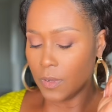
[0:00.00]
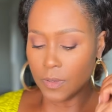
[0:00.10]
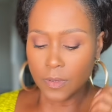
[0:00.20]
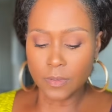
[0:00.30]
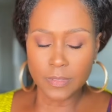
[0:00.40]

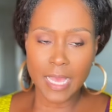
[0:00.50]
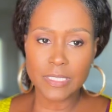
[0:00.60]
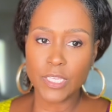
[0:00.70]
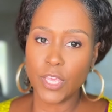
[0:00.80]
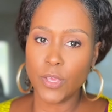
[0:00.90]
Ooh,
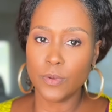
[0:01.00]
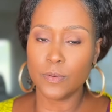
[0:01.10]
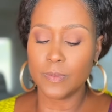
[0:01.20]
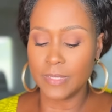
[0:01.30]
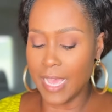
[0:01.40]
that's cute.
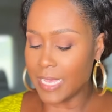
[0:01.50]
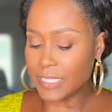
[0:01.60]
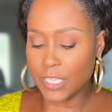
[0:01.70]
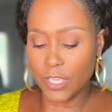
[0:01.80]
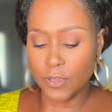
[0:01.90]

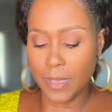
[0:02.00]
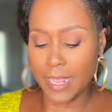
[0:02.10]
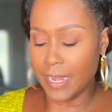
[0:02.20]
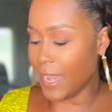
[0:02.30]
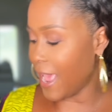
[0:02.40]
That's cute
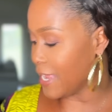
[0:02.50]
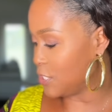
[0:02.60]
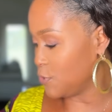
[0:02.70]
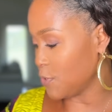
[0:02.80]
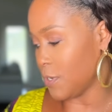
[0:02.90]
and
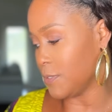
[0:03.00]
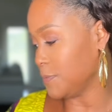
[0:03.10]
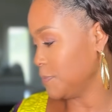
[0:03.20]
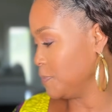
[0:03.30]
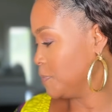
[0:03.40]
natural.
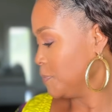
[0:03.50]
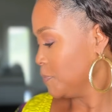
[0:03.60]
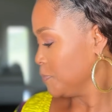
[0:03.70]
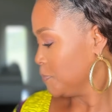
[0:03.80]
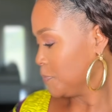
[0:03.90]

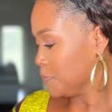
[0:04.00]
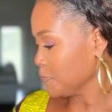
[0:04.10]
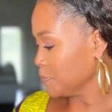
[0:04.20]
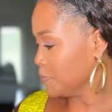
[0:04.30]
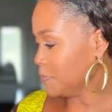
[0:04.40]

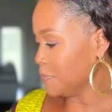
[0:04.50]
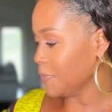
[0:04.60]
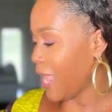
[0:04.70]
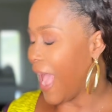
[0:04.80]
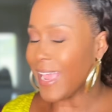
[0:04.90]

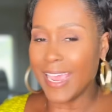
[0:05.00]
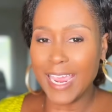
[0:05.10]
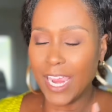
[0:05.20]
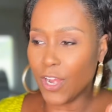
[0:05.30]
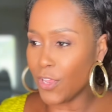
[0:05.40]
I can
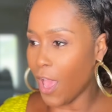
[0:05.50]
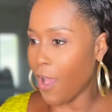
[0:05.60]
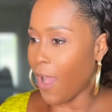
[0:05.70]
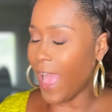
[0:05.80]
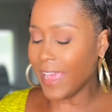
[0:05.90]
hear
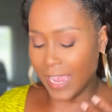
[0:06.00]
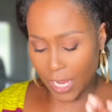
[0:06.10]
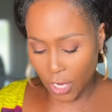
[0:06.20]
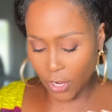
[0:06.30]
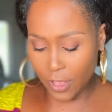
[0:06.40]
y'all. I can
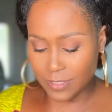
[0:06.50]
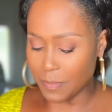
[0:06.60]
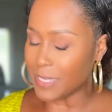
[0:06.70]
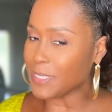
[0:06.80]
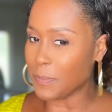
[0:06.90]
hear y'all
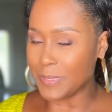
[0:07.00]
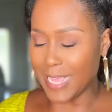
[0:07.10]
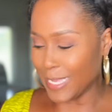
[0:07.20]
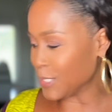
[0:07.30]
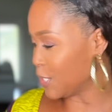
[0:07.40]
smell some.
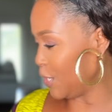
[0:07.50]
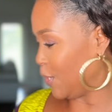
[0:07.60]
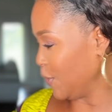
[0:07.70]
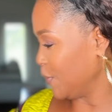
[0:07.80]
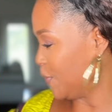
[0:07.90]
That's
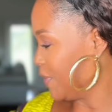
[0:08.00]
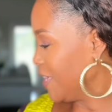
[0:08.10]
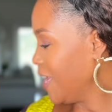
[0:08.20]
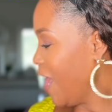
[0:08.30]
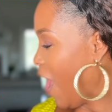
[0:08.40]
cute.
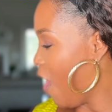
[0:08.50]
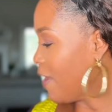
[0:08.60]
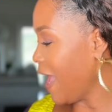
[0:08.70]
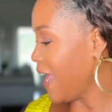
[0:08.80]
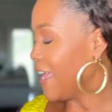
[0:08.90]

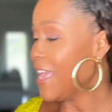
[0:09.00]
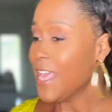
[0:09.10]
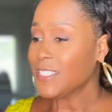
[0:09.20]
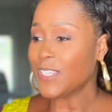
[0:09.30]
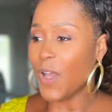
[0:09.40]
Okay,
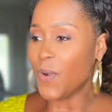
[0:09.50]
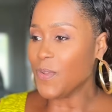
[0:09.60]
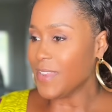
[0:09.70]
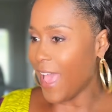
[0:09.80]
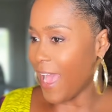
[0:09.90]
so
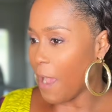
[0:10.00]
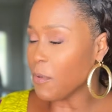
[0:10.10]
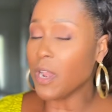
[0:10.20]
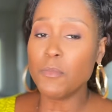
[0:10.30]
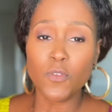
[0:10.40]
now I'm
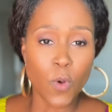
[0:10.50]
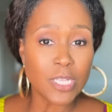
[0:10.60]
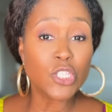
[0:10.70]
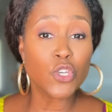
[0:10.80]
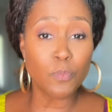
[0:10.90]
going to move
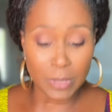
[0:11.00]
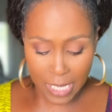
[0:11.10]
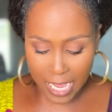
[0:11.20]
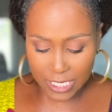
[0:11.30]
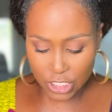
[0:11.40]
on to
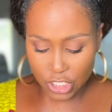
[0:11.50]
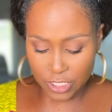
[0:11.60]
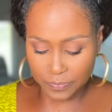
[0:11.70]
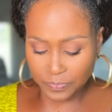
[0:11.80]
blush.